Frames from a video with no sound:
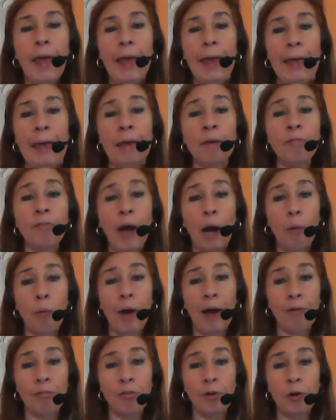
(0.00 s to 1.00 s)
If,
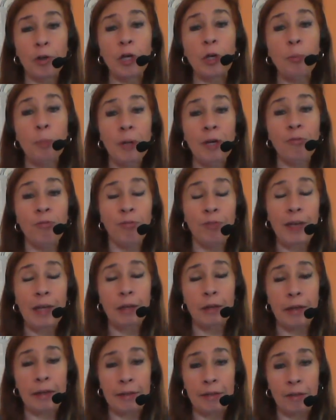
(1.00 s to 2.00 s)
however, you've been
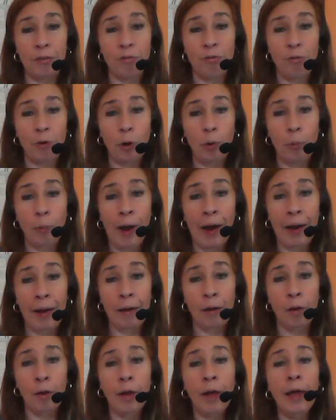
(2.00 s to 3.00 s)
feeling this for a
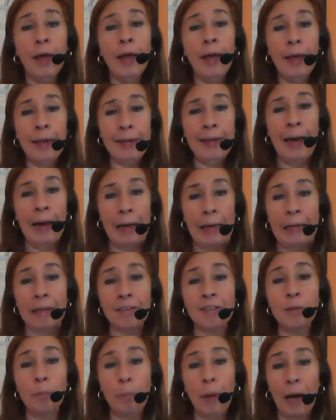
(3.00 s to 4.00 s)
while, yeah,
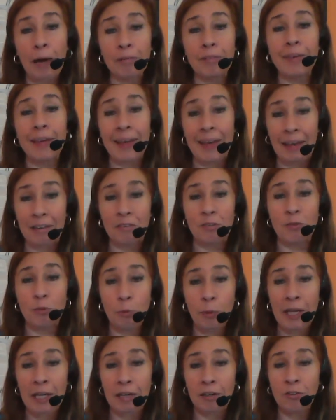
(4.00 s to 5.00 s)
it's about to get
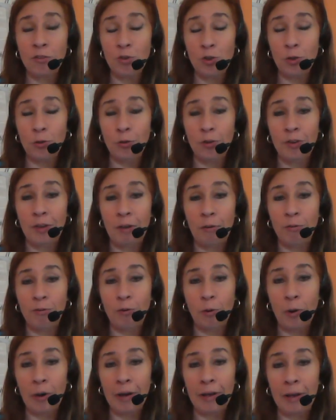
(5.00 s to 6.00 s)
sweet and juicy
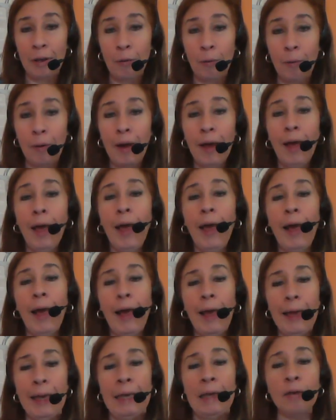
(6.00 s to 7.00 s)
for you,
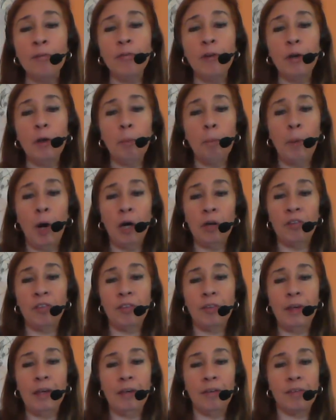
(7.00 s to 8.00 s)
even
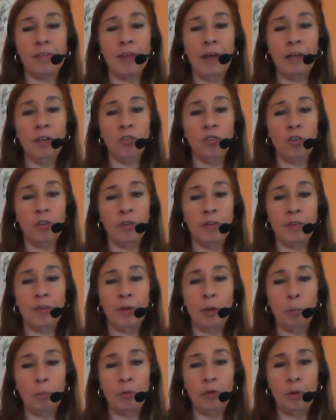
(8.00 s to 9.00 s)
amongst the ascension
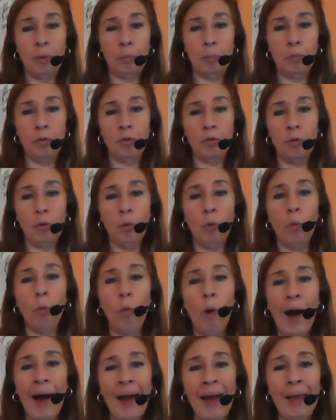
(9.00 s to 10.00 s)
symptoms.
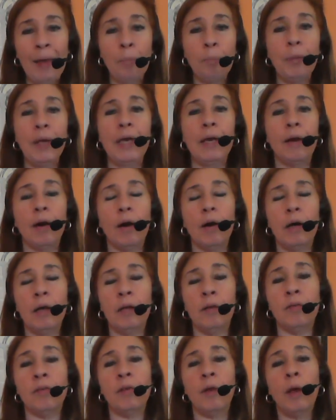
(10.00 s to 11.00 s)
Why?
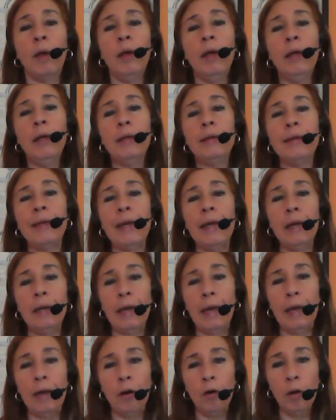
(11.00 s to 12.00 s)
Because the
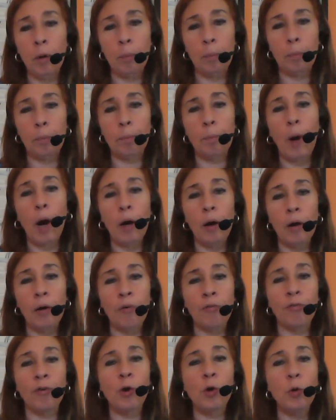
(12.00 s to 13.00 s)
inherent part
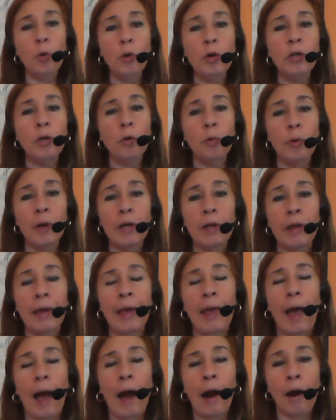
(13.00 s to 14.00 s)
of who you
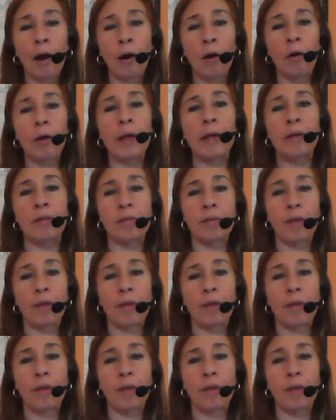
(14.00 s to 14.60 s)
really are is